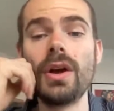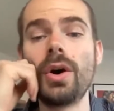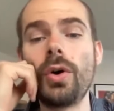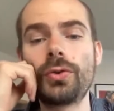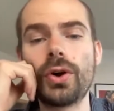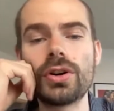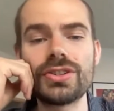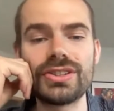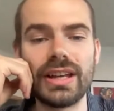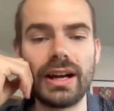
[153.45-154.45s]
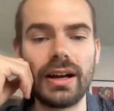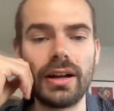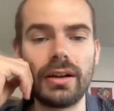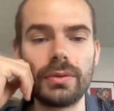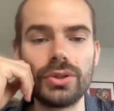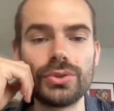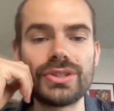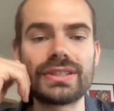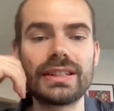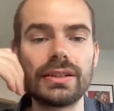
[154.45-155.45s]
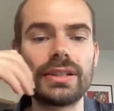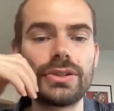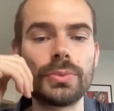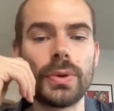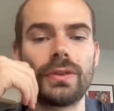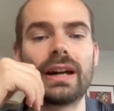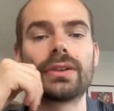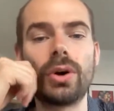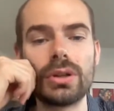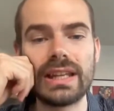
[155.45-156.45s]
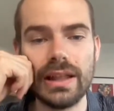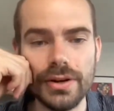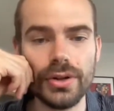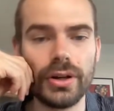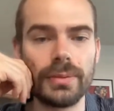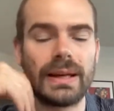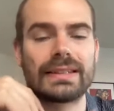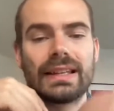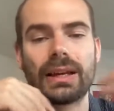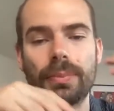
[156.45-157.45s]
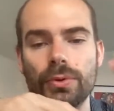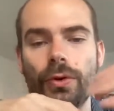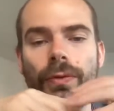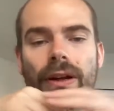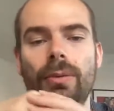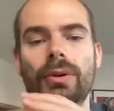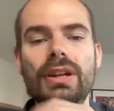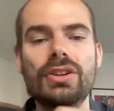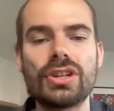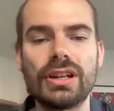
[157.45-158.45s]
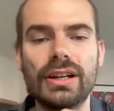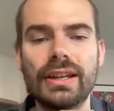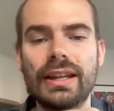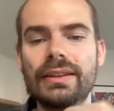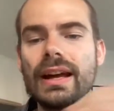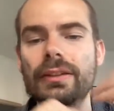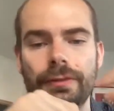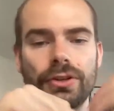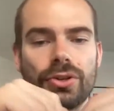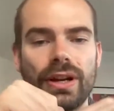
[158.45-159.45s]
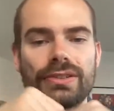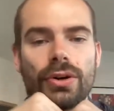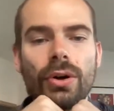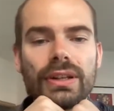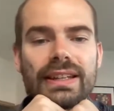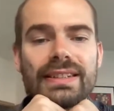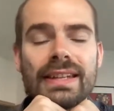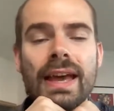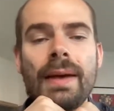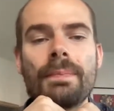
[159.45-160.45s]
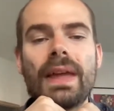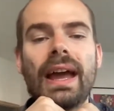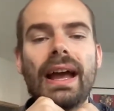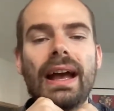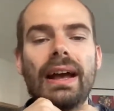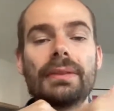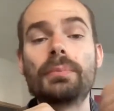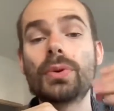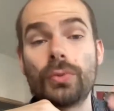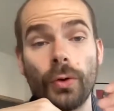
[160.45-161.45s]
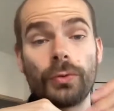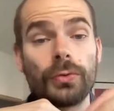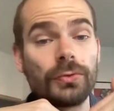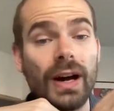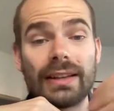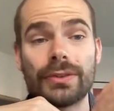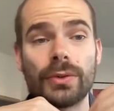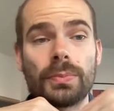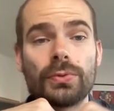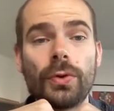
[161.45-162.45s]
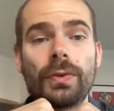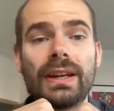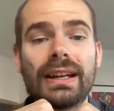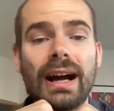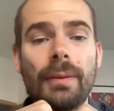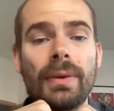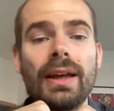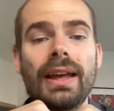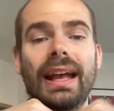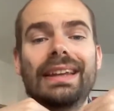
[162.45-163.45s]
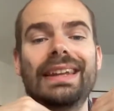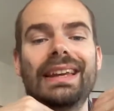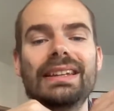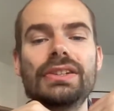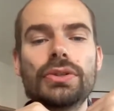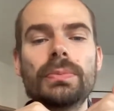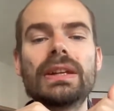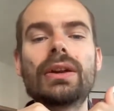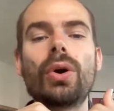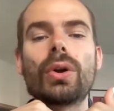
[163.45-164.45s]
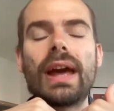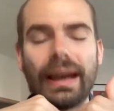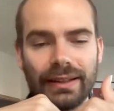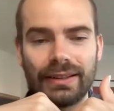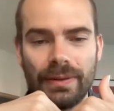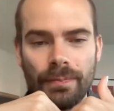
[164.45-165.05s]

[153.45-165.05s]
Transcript: Of course, you still need to provide all the other documents like proof of accommodation and health insurance, all these, and proof of funds or proof of income, and they need to be correct.